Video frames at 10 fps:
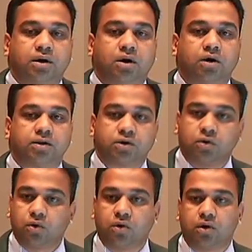or the
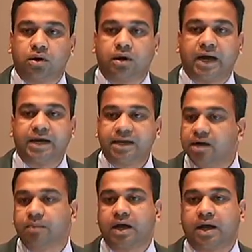core
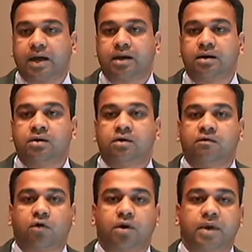idea behind
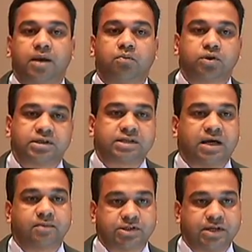forming both
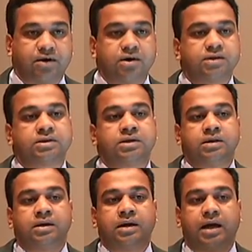Islamic centers
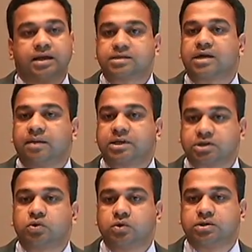and Islamic
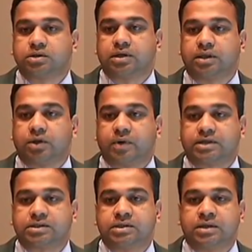schools in the
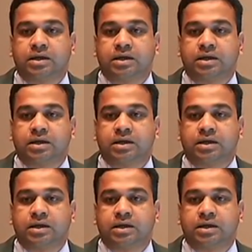US.